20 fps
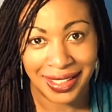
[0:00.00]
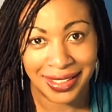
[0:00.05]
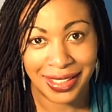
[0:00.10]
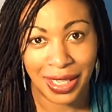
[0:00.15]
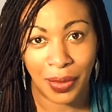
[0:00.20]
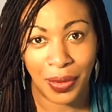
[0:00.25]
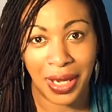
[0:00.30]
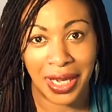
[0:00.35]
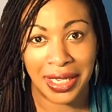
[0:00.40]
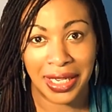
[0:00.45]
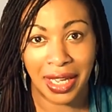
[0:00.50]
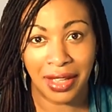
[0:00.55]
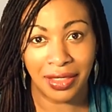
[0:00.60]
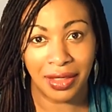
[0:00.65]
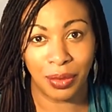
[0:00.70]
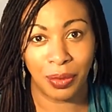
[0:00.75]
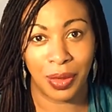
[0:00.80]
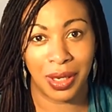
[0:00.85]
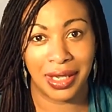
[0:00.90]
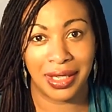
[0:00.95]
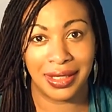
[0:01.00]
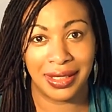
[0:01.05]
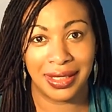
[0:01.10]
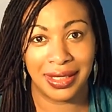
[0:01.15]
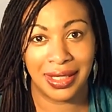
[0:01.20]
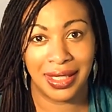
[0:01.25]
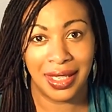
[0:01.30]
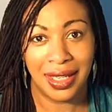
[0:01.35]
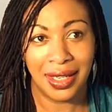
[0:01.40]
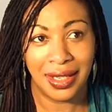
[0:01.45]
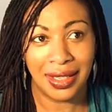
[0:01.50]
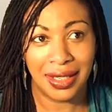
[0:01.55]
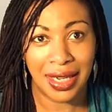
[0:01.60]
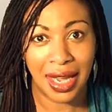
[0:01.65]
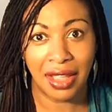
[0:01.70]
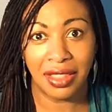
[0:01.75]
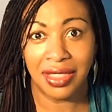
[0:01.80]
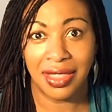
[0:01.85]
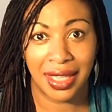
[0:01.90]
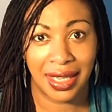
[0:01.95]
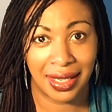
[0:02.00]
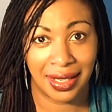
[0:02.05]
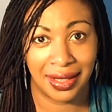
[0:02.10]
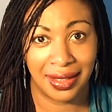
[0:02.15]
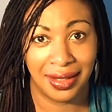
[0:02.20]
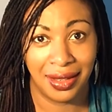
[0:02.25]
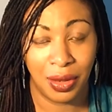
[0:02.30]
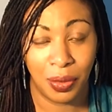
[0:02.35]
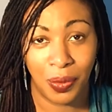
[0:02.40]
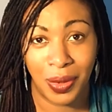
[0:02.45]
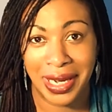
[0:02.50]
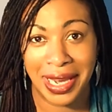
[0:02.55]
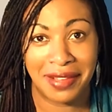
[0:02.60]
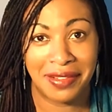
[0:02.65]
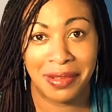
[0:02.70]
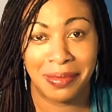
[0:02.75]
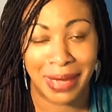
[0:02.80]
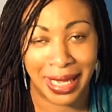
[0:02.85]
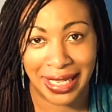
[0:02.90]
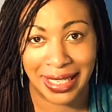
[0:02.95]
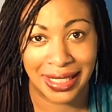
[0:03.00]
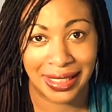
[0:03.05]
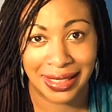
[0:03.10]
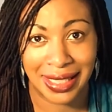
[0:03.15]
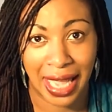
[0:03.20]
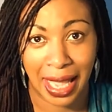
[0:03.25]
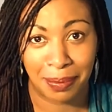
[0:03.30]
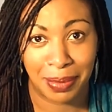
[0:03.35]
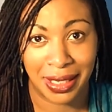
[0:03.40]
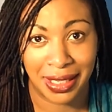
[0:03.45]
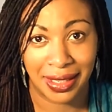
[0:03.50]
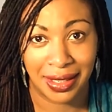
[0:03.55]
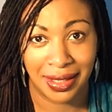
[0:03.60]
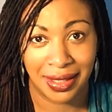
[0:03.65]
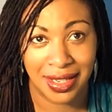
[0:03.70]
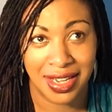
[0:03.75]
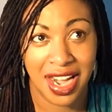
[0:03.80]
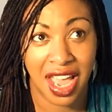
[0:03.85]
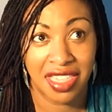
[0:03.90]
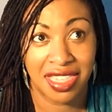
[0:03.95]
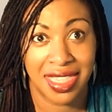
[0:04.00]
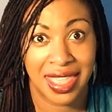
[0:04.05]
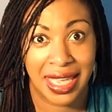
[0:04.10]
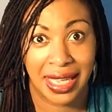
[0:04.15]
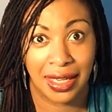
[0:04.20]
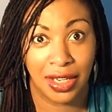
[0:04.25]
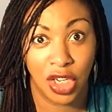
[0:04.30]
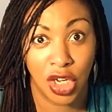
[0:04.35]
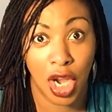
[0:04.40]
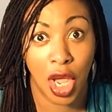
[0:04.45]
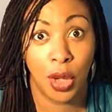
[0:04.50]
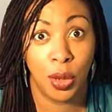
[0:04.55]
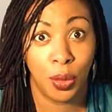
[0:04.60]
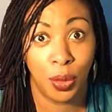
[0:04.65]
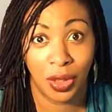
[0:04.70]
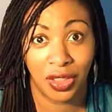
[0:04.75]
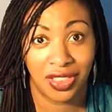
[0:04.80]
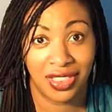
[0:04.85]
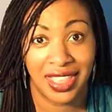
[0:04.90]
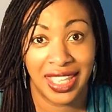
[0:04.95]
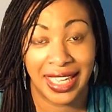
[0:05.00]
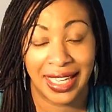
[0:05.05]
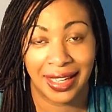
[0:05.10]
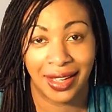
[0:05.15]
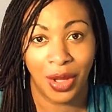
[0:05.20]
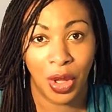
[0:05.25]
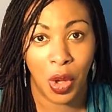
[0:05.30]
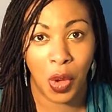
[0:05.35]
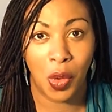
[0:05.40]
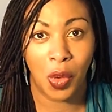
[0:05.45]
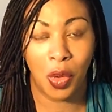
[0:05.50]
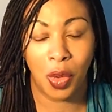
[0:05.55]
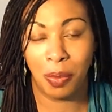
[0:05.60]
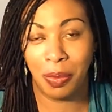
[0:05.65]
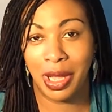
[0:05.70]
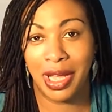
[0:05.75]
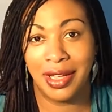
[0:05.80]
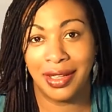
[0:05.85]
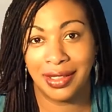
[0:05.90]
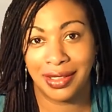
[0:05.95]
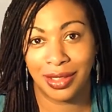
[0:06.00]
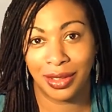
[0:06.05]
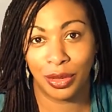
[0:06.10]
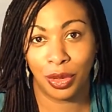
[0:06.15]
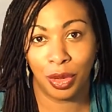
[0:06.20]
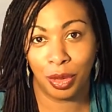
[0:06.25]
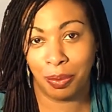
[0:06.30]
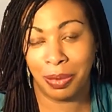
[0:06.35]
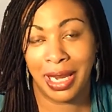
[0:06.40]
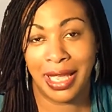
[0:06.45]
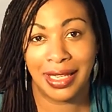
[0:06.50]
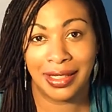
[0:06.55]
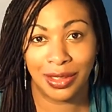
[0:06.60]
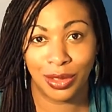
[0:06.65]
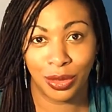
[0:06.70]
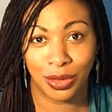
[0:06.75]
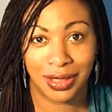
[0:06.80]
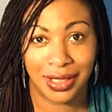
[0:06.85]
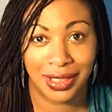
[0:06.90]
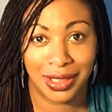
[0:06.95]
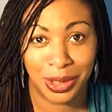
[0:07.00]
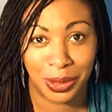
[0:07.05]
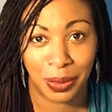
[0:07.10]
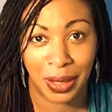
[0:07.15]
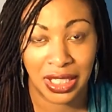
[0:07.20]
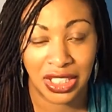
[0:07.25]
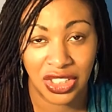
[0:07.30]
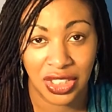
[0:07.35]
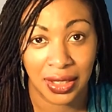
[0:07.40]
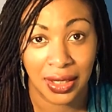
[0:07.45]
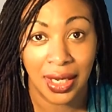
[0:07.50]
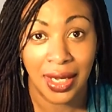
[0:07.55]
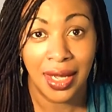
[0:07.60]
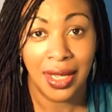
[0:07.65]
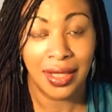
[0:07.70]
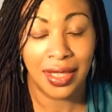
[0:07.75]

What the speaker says: So in other words, nothing will ever make us happy. Nothing, no thing or person or place or situation.